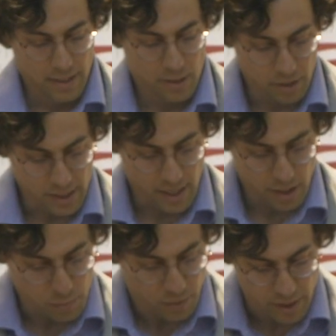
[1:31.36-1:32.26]
Suresh Naidu
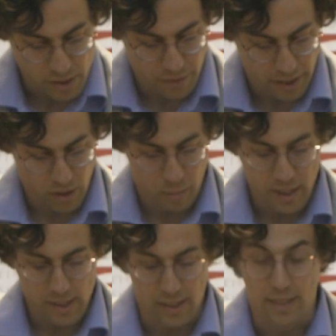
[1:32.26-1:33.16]
is Professor of
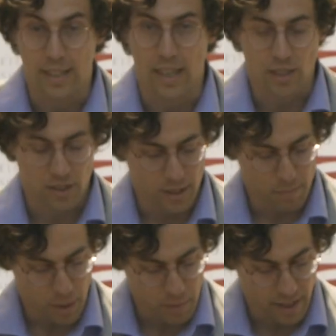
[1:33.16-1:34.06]
Economics and International and
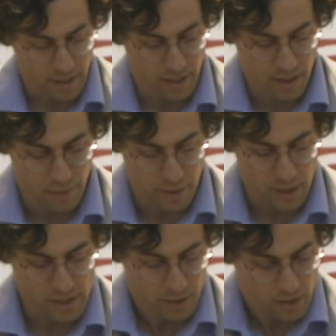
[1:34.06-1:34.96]
Public
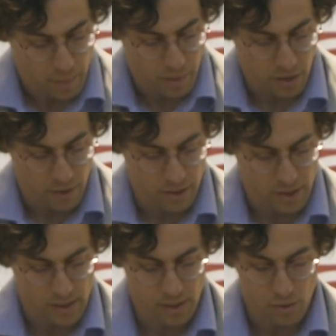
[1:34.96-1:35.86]
Affairs at Columbia
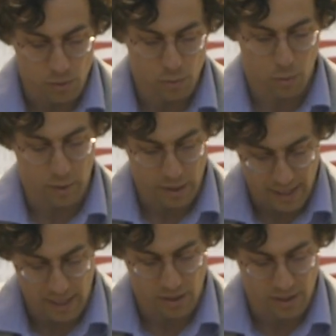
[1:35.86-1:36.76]
University School for
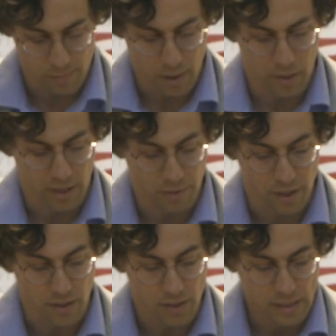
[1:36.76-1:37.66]
International and Public
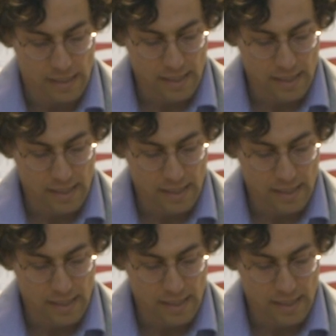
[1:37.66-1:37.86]
Affairs.